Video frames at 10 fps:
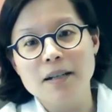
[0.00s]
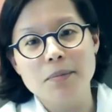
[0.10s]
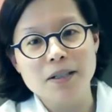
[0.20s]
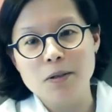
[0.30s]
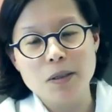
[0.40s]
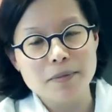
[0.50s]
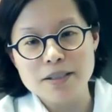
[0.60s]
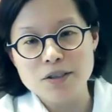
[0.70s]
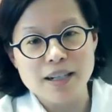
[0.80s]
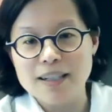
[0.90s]
and being a
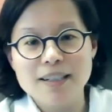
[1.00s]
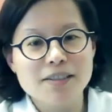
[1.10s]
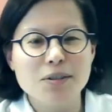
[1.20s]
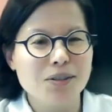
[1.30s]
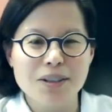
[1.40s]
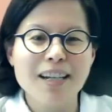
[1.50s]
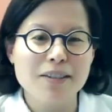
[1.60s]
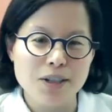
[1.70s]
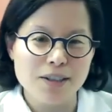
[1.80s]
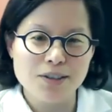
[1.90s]
woman, genetics, you, you
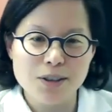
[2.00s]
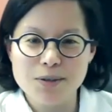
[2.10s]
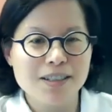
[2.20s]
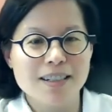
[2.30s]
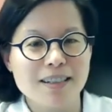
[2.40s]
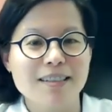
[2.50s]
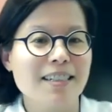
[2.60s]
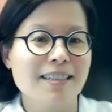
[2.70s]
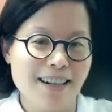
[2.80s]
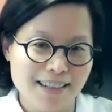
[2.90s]
can't change those, at, at
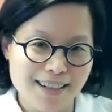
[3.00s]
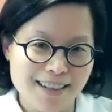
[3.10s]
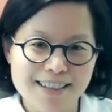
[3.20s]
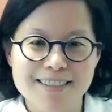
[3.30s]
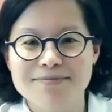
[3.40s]
least not yet.